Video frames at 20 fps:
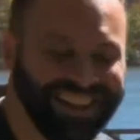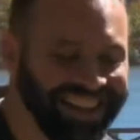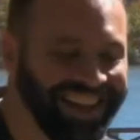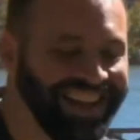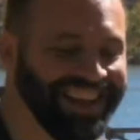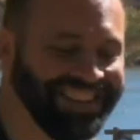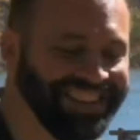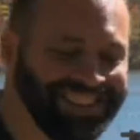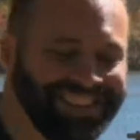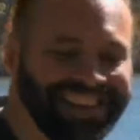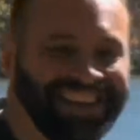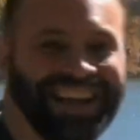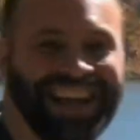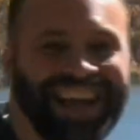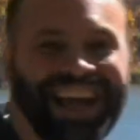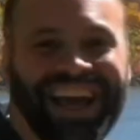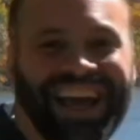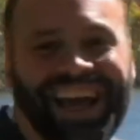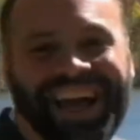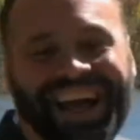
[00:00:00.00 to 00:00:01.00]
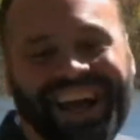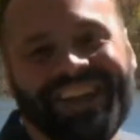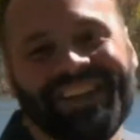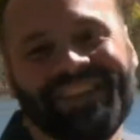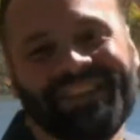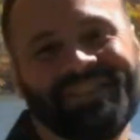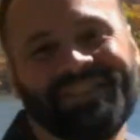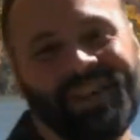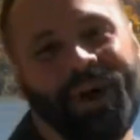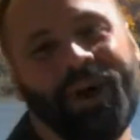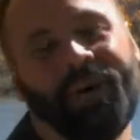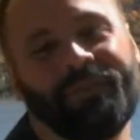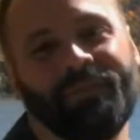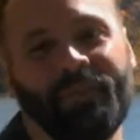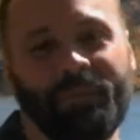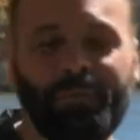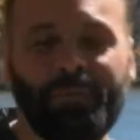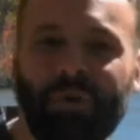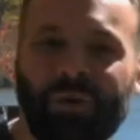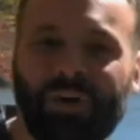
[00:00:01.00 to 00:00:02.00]
Thanks. So
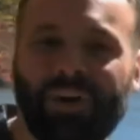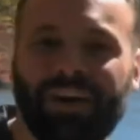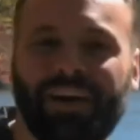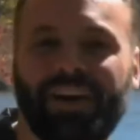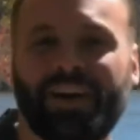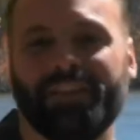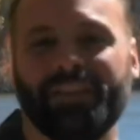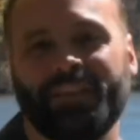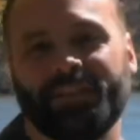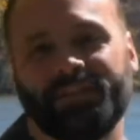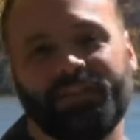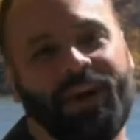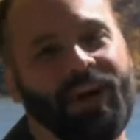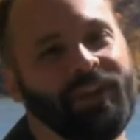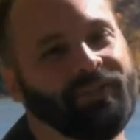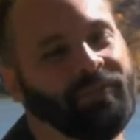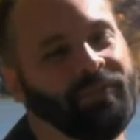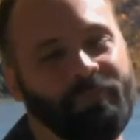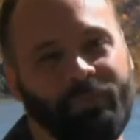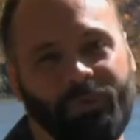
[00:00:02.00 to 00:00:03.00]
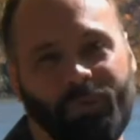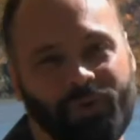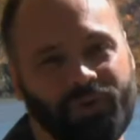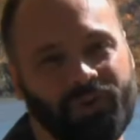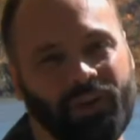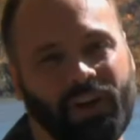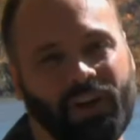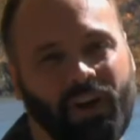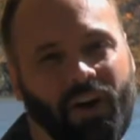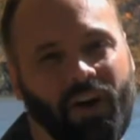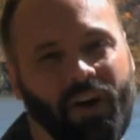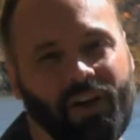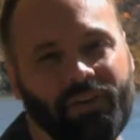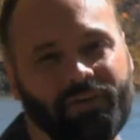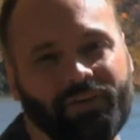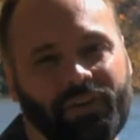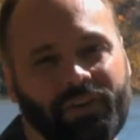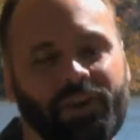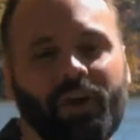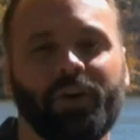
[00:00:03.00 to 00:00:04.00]
for more on these awesome Porsche
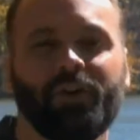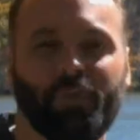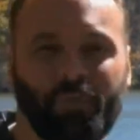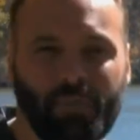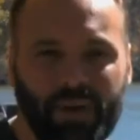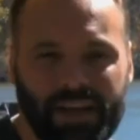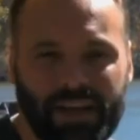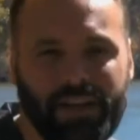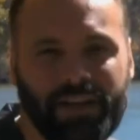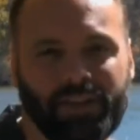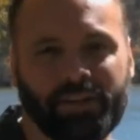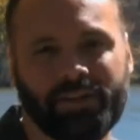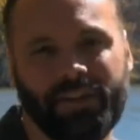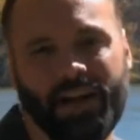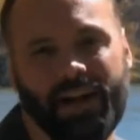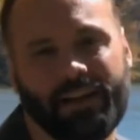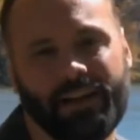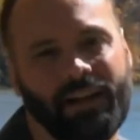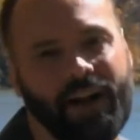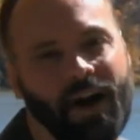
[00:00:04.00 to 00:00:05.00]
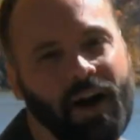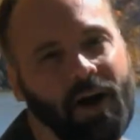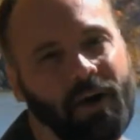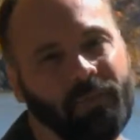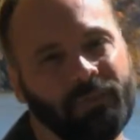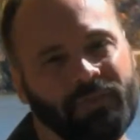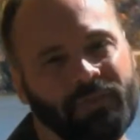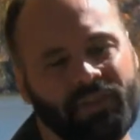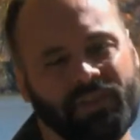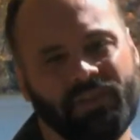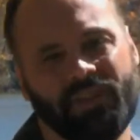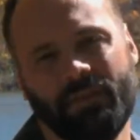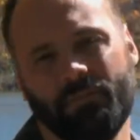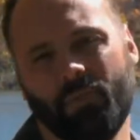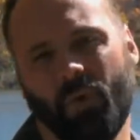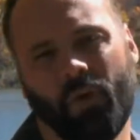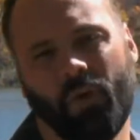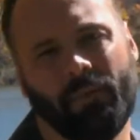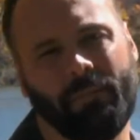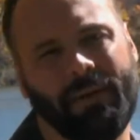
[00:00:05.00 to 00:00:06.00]
cars, go to rickhill.com to see
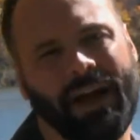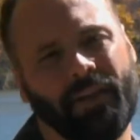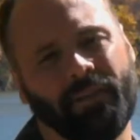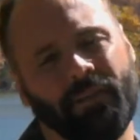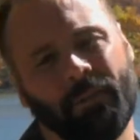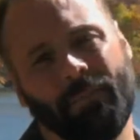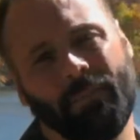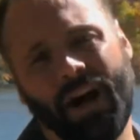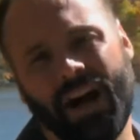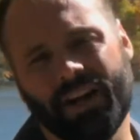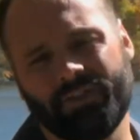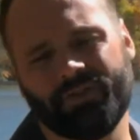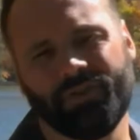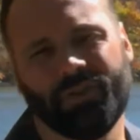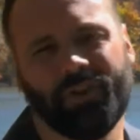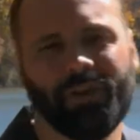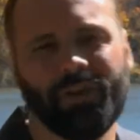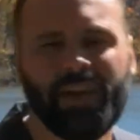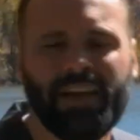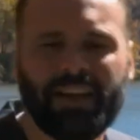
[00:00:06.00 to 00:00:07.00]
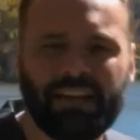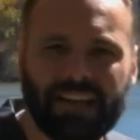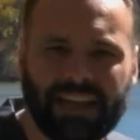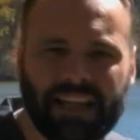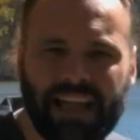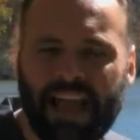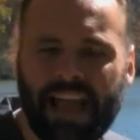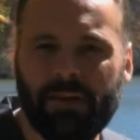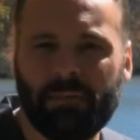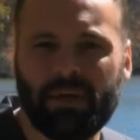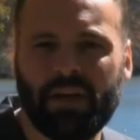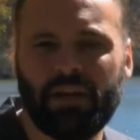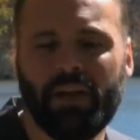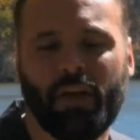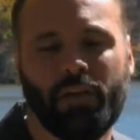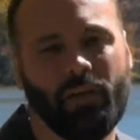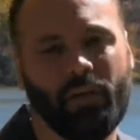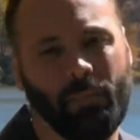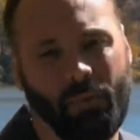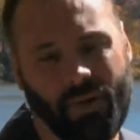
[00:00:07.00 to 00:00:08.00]
more about the Boxster, the Cayman,
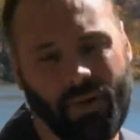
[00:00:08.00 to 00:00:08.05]
the